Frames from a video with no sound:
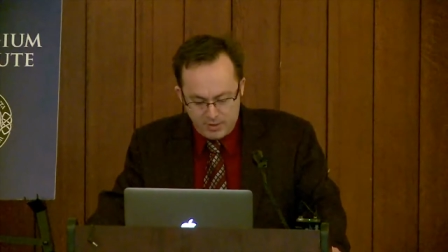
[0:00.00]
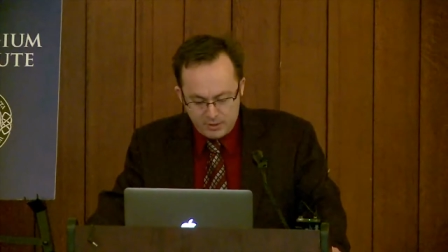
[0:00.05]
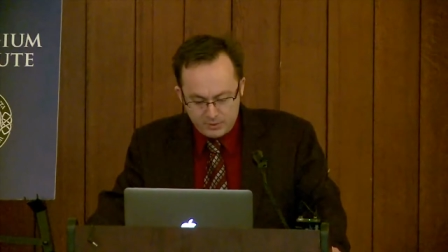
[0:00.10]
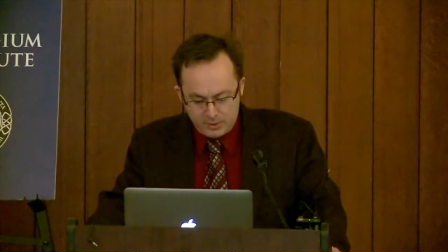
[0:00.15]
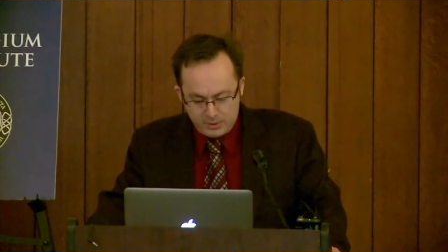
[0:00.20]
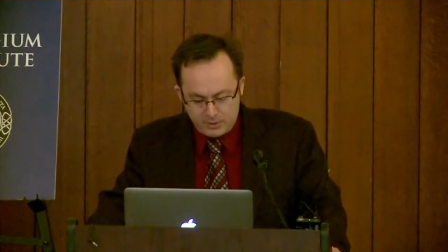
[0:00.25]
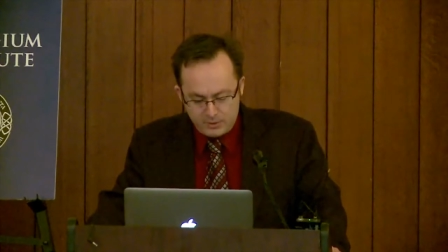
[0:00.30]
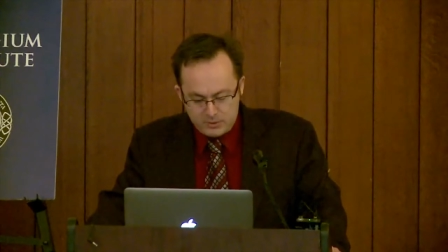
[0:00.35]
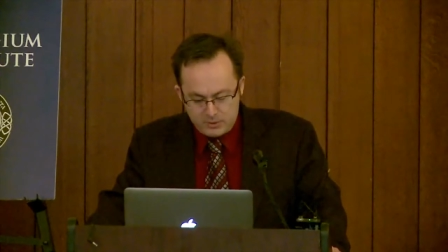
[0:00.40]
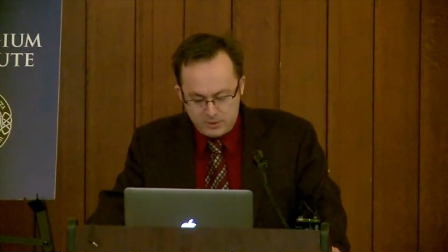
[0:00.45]

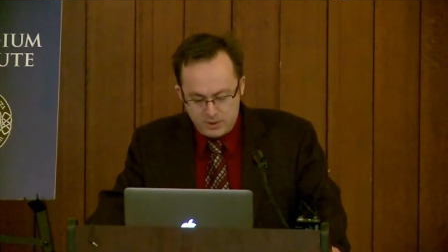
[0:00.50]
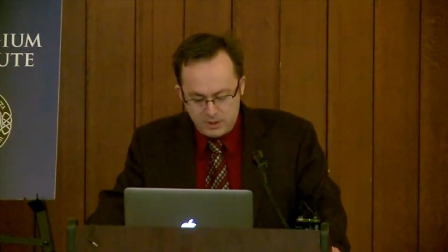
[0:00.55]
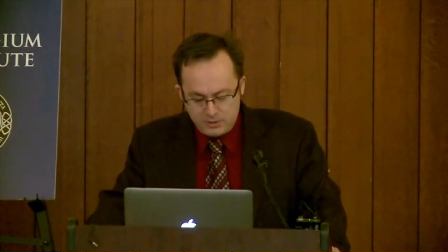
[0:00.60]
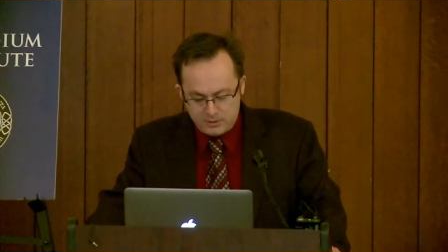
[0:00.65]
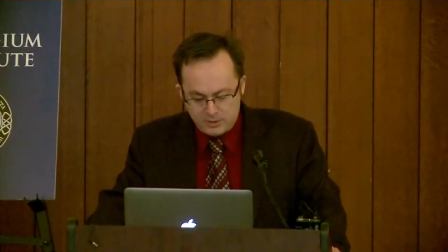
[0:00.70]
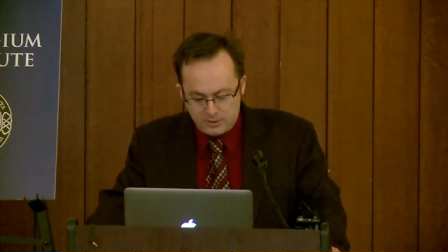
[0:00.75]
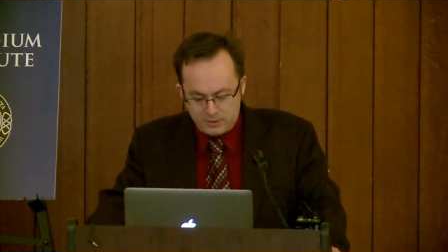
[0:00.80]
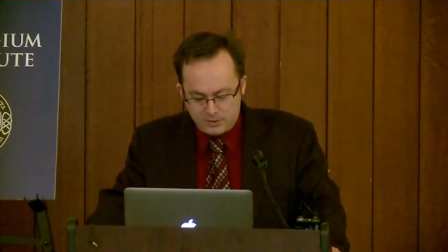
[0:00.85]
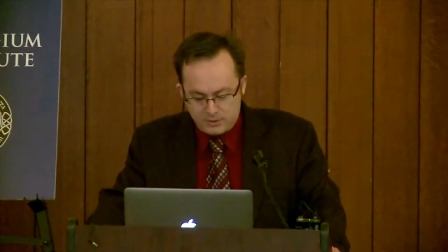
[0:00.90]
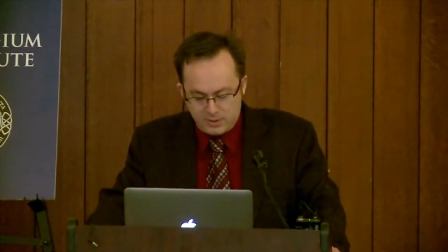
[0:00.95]
groundhog is
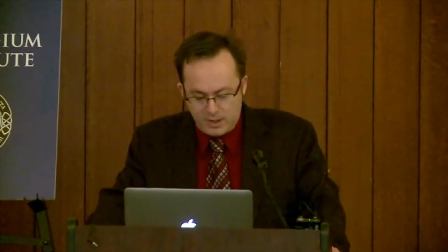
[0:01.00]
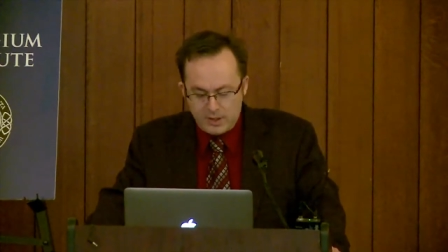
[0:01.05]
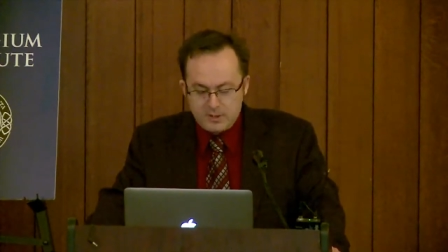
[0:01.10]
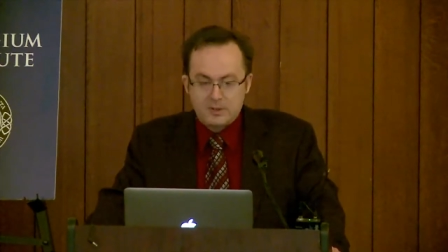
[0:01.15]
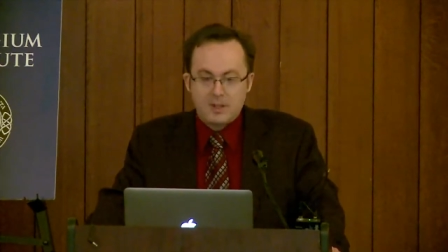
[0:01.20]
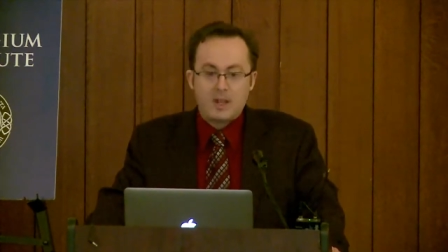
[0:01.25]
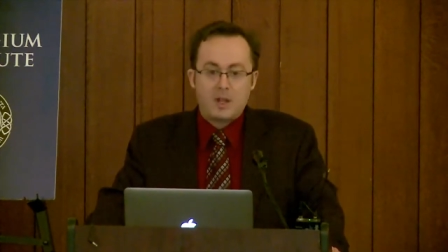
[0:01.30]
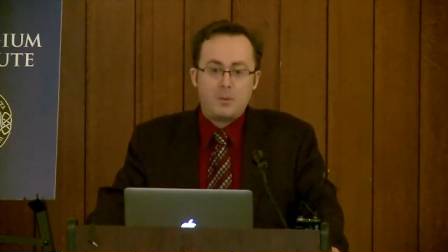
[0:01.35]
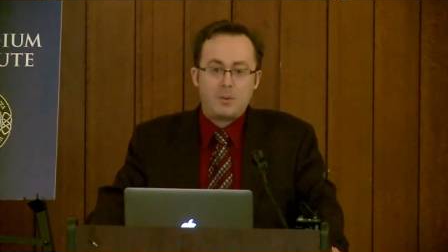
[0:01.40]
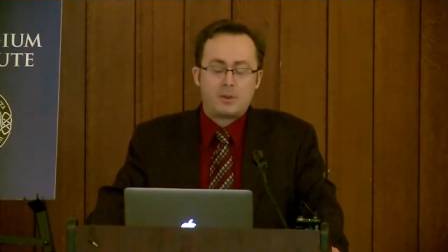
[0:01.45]
Jesus, I
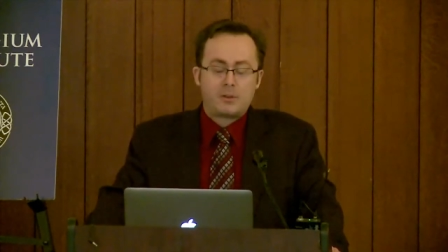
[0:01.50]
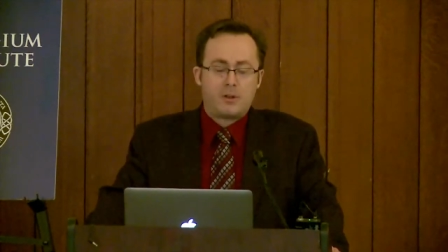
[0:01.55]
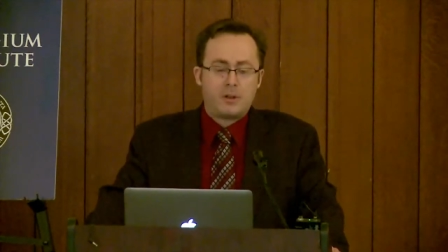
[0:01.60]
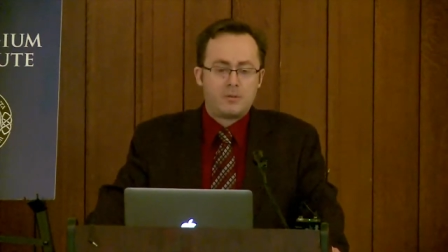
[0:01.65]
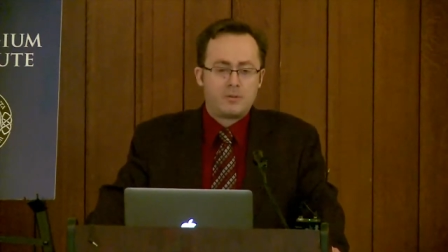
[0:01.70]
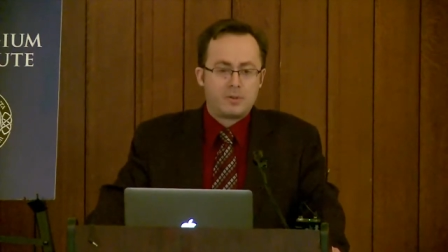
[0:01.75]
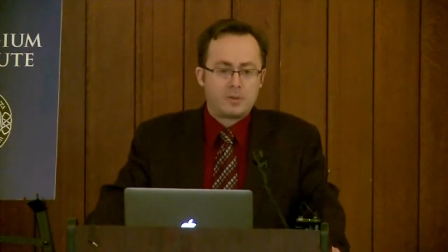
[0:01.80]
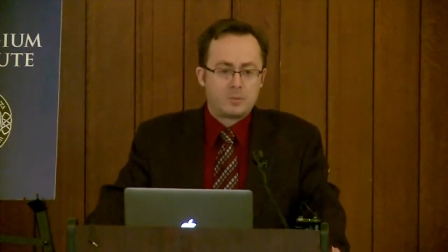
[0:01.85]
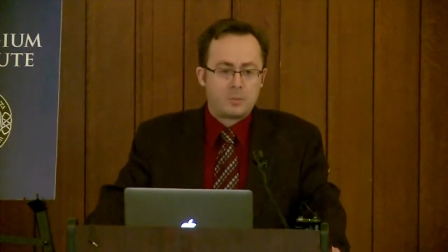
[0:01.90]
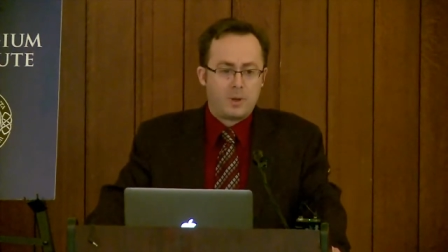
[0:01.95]
say that with
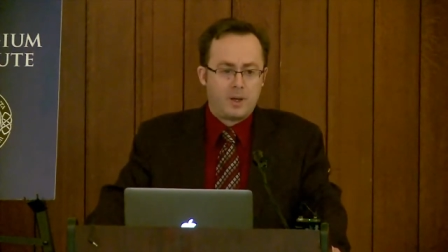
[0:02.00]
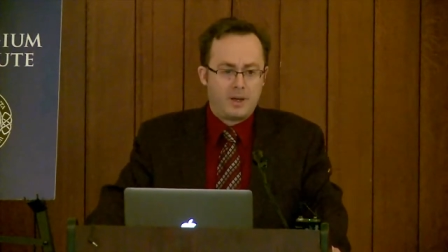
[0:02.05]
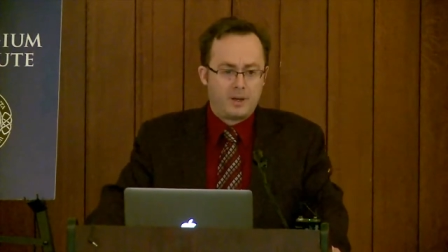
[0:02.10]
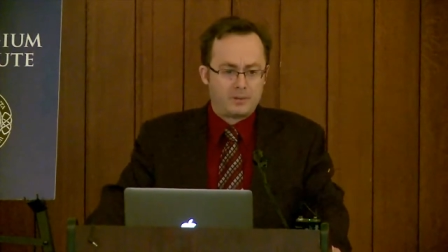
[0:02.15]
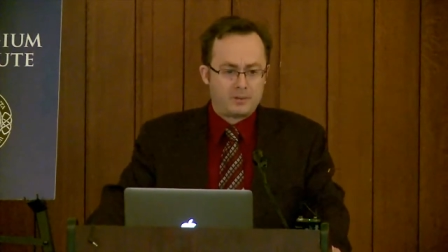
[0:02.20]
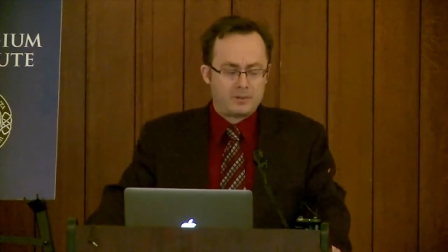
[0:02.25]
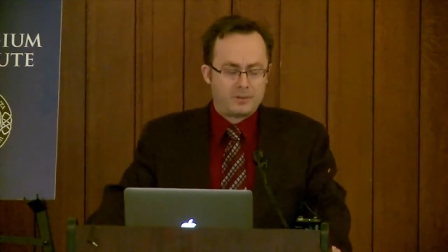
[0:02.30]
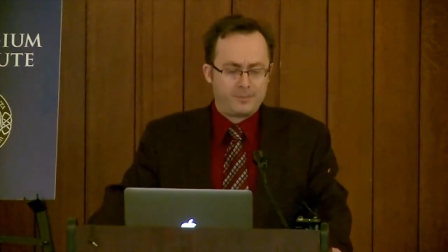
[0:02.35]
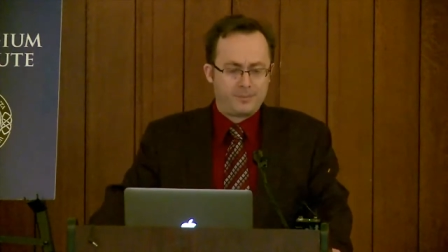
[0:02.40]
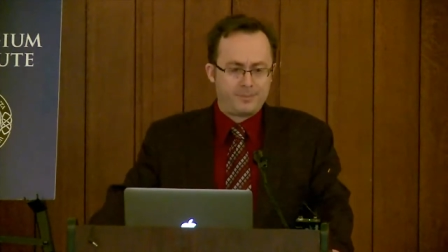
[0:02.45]
great
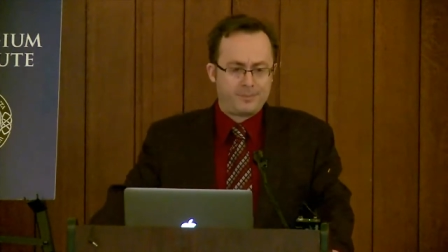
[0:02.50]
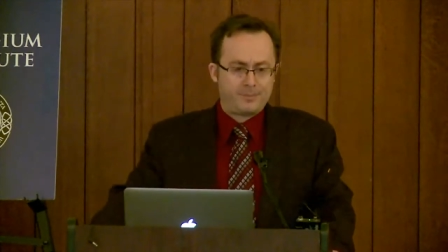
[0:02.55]
respect.